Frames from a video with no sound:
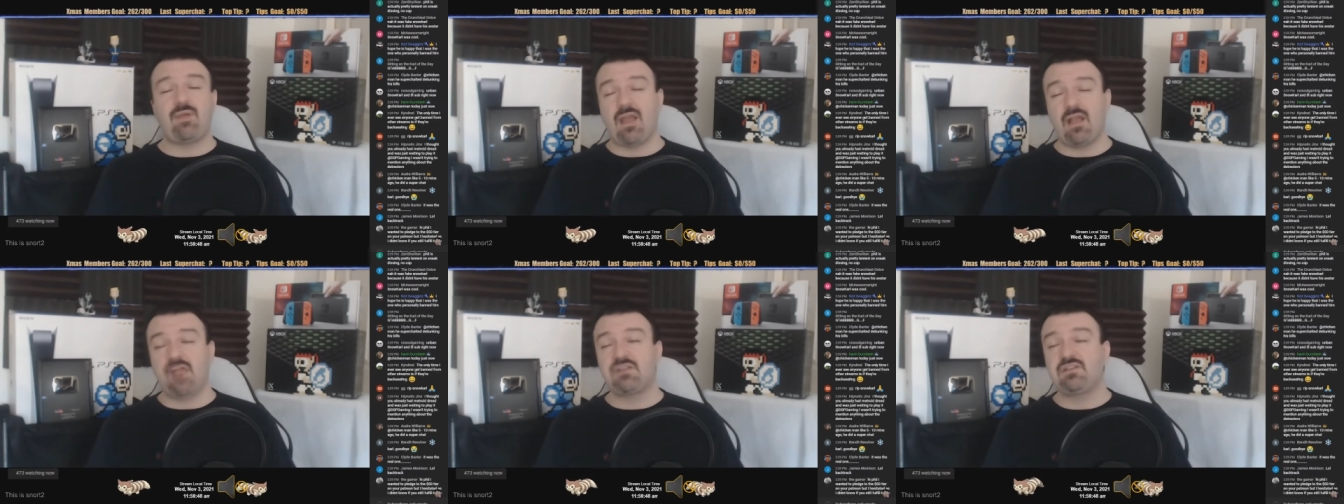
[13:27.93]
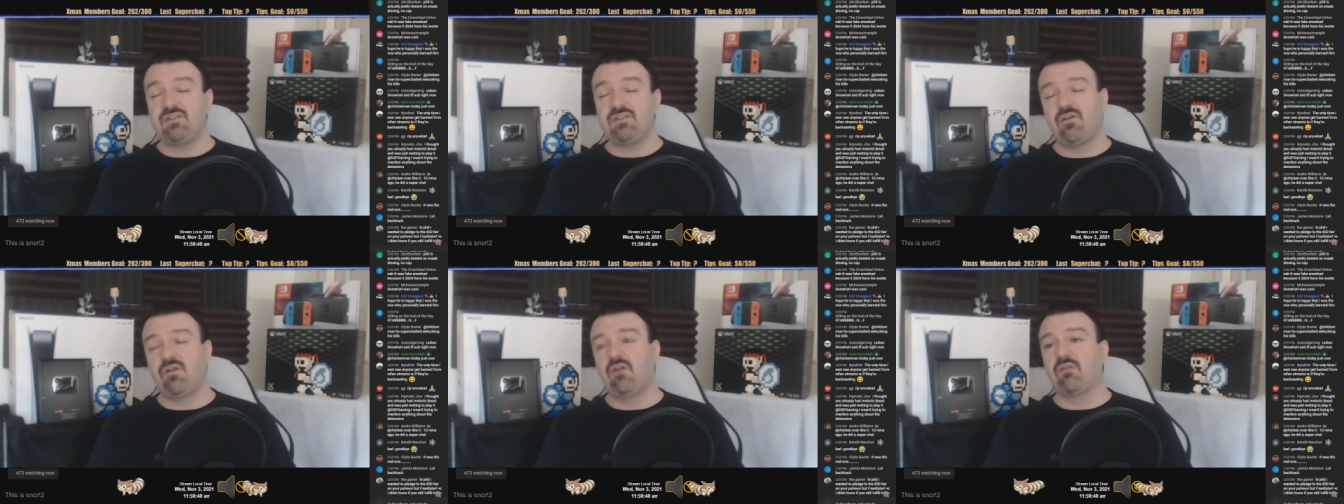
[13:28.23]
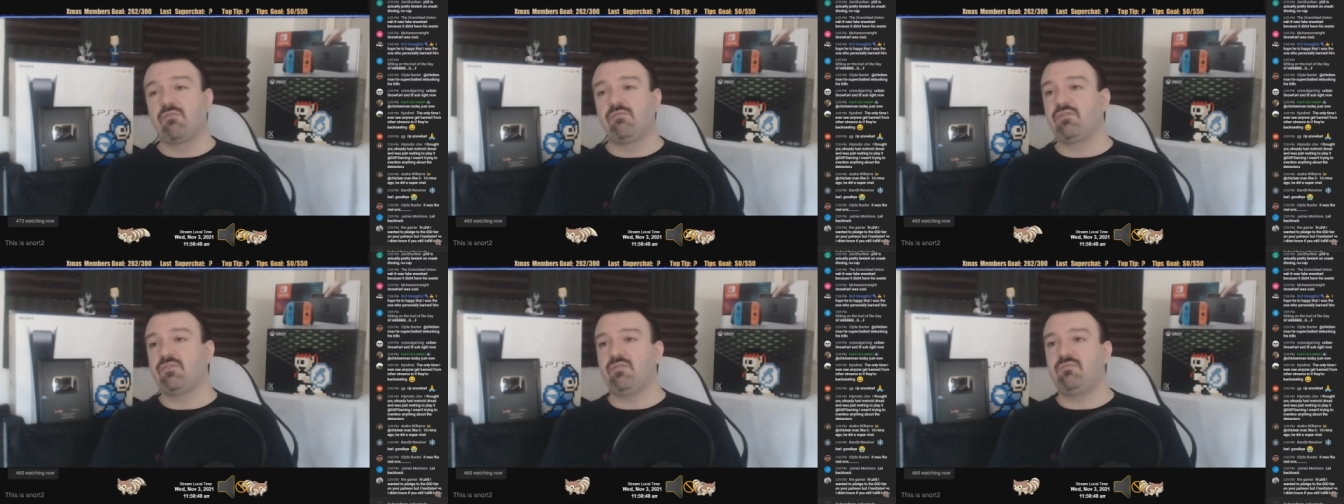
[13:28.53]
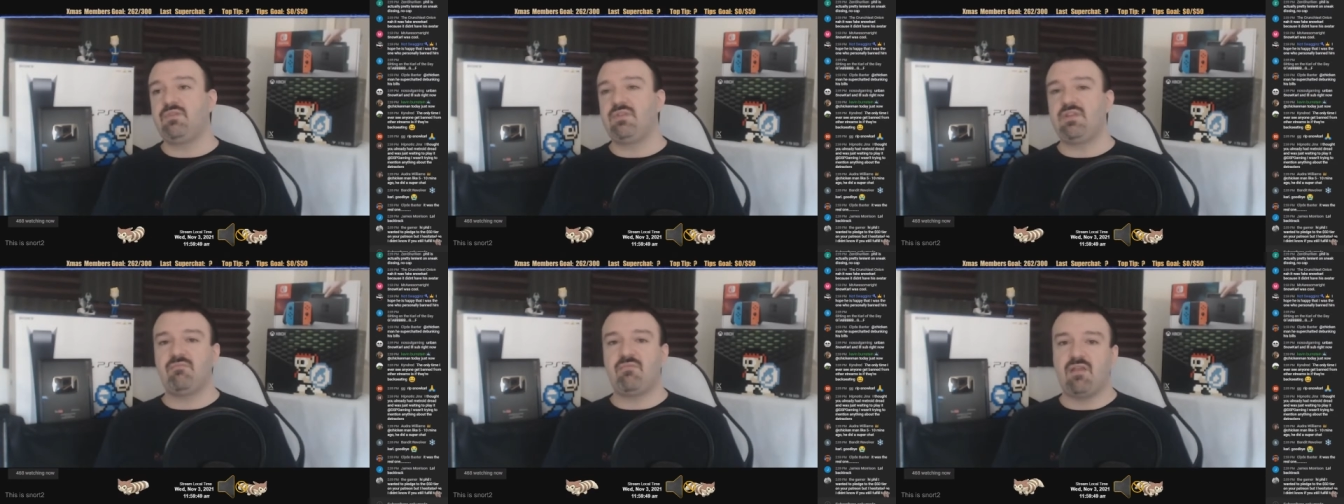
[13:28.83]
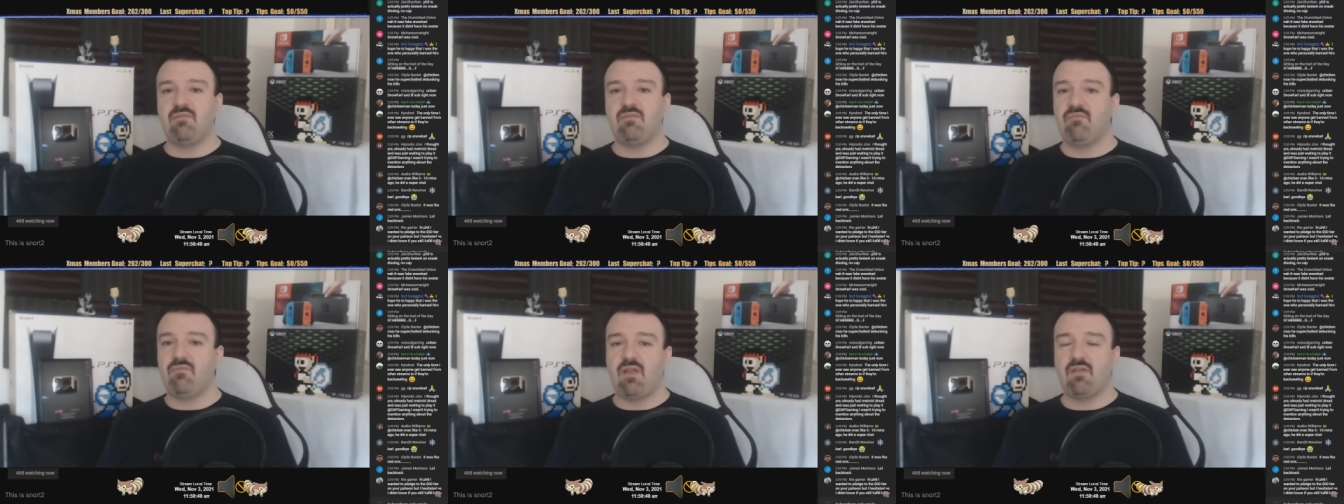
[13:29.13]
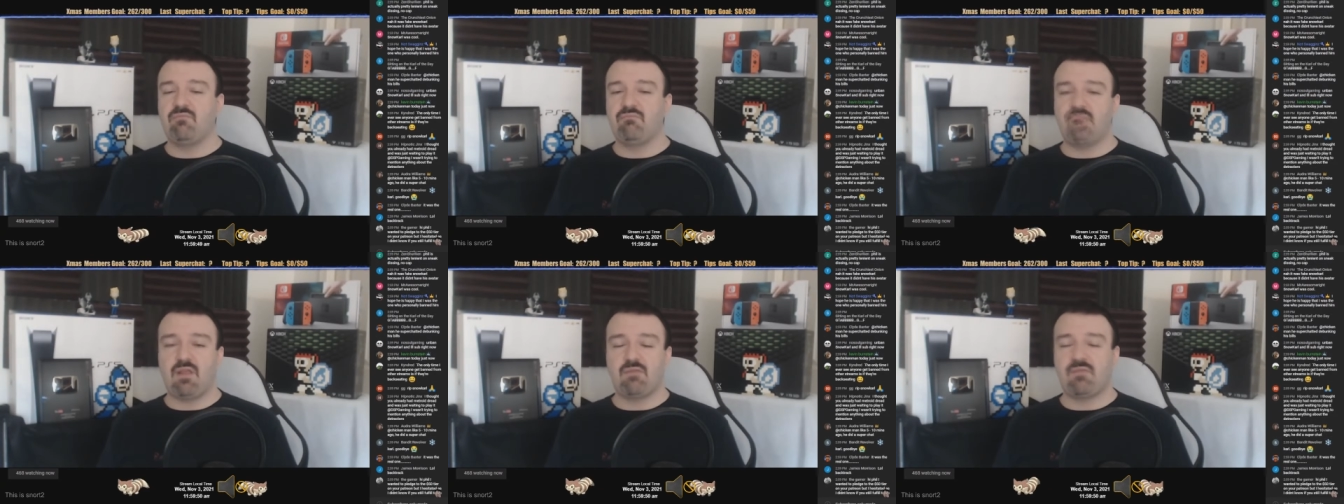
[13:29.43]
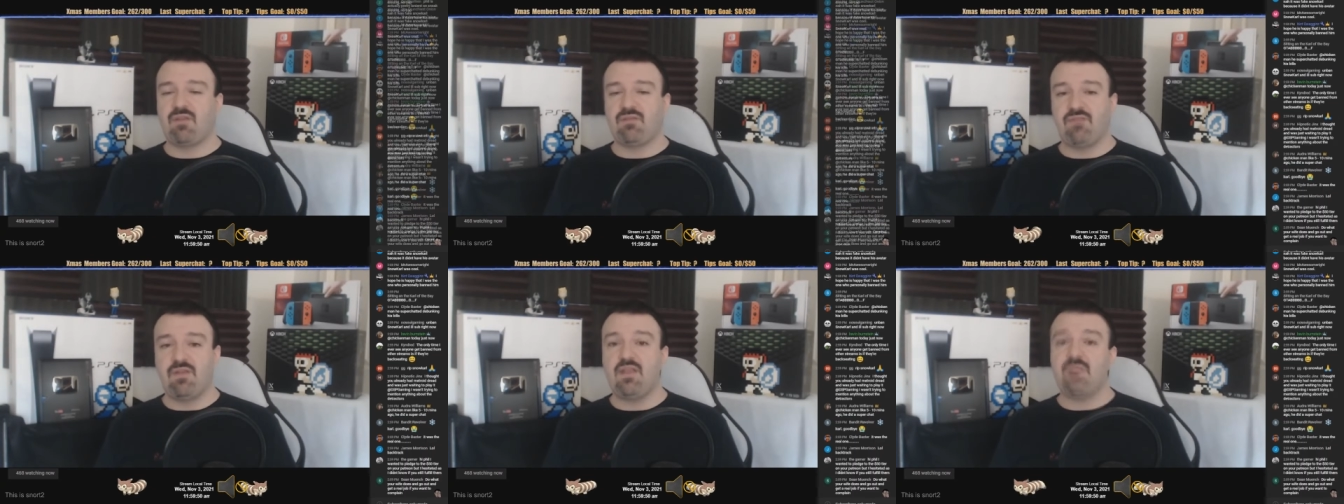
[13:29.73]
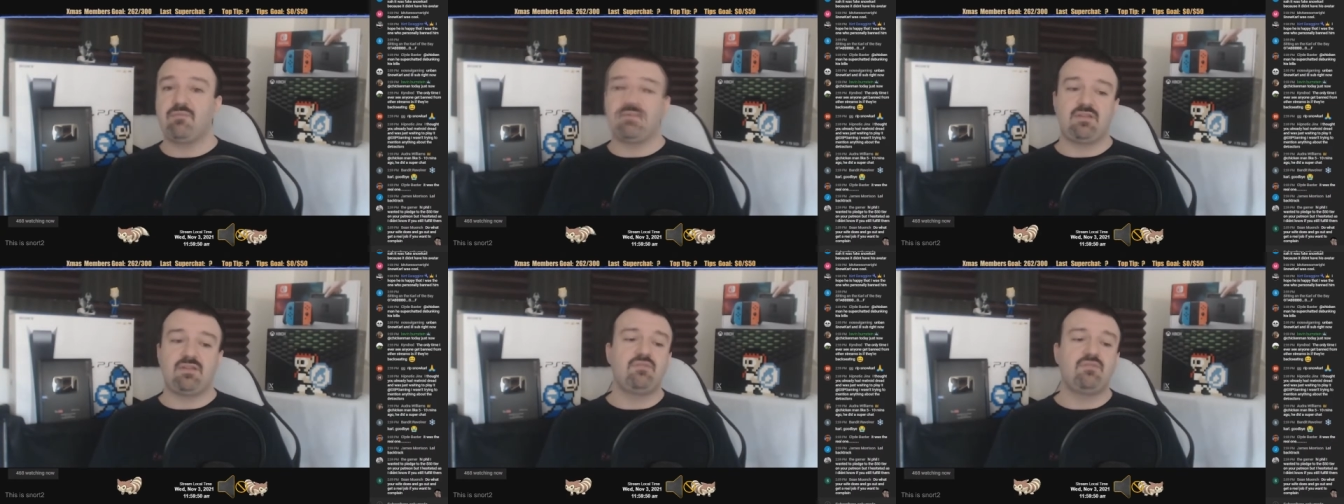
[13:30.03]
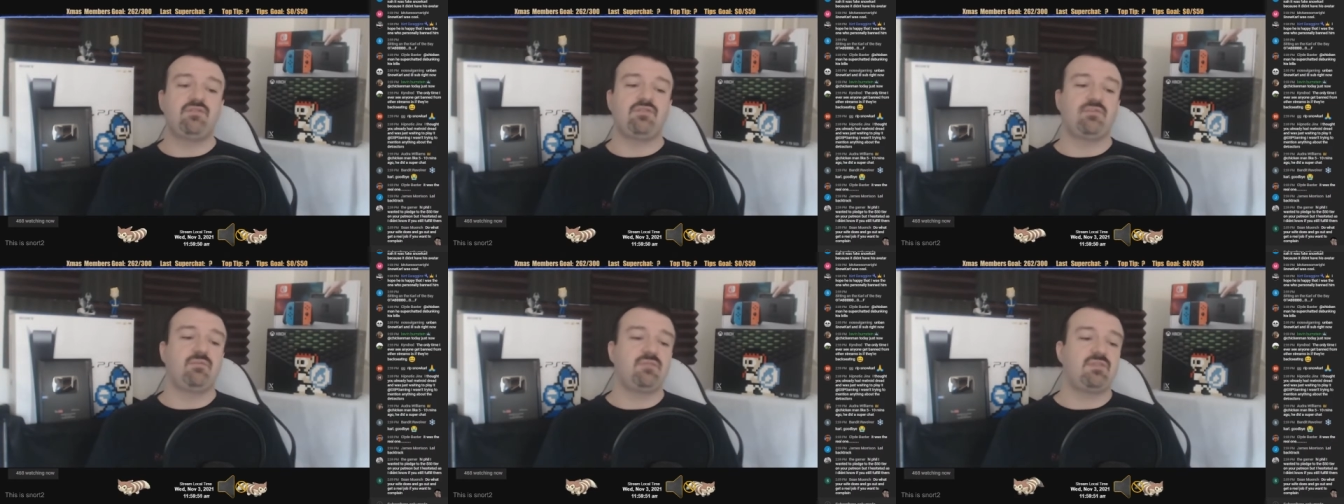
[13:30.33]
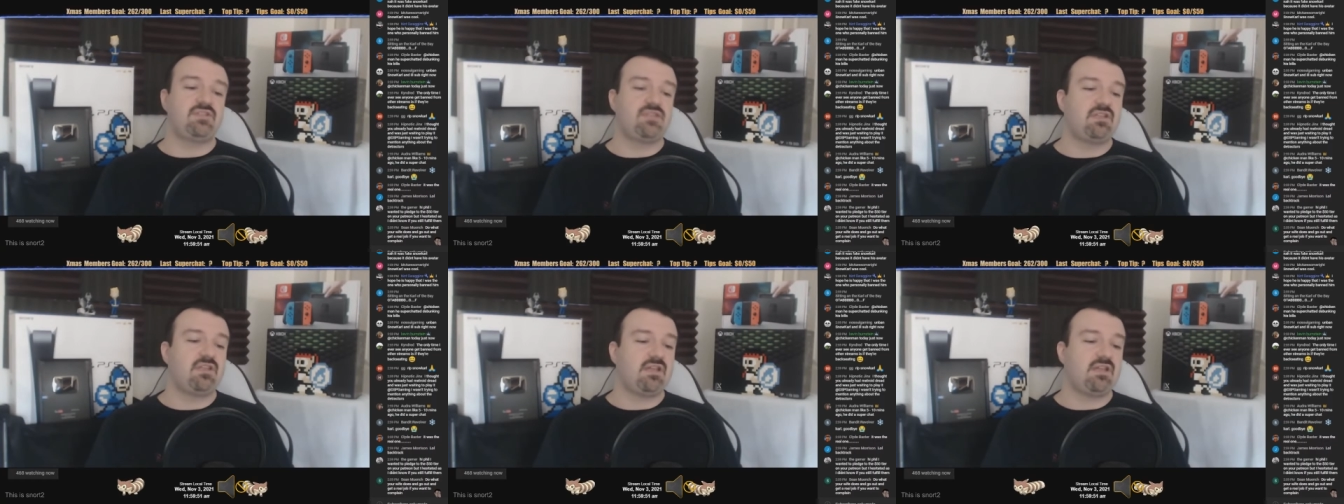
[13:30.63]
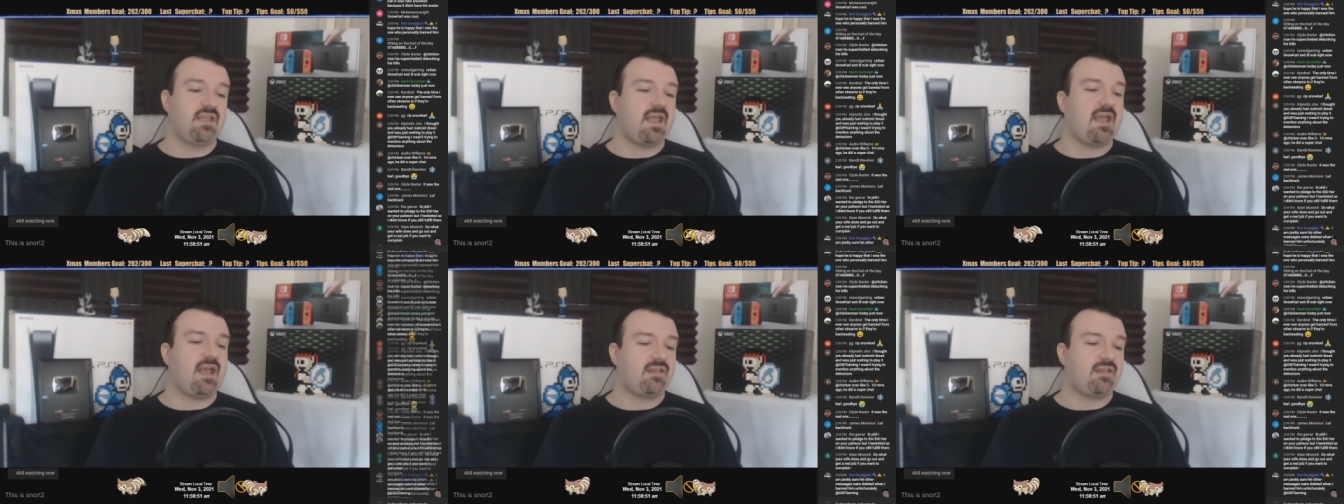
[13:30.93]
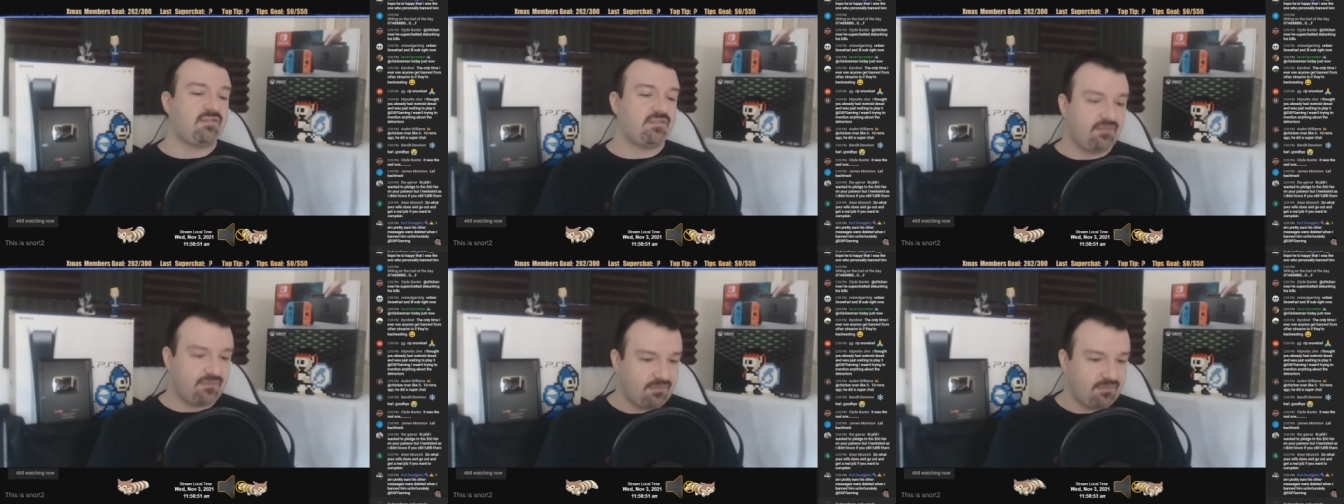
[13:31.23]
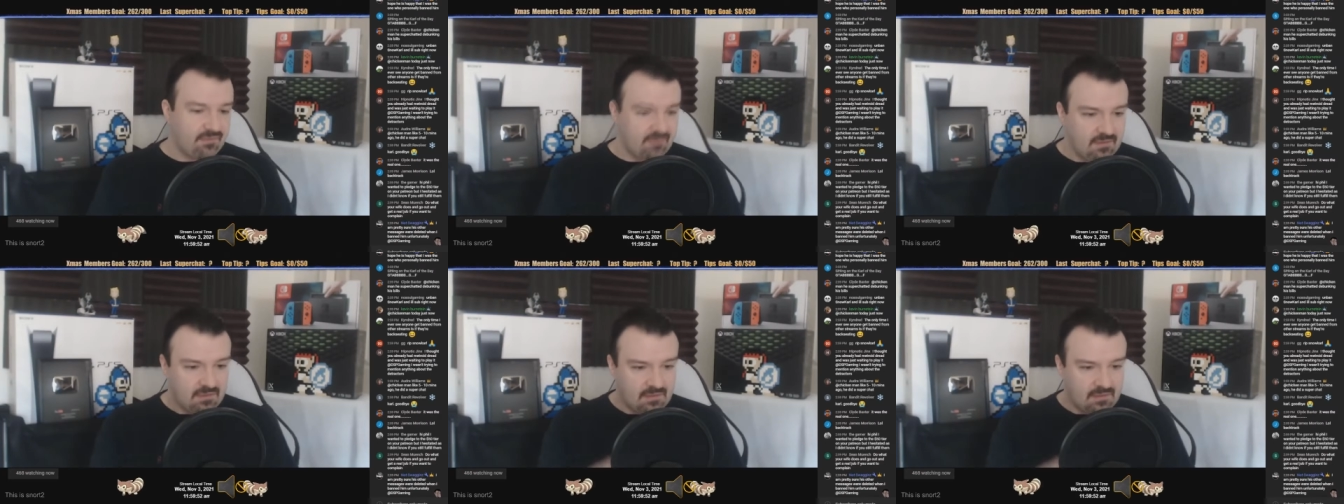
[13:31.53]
actually is harmful to me and my family, too. Some of the shit that he asks.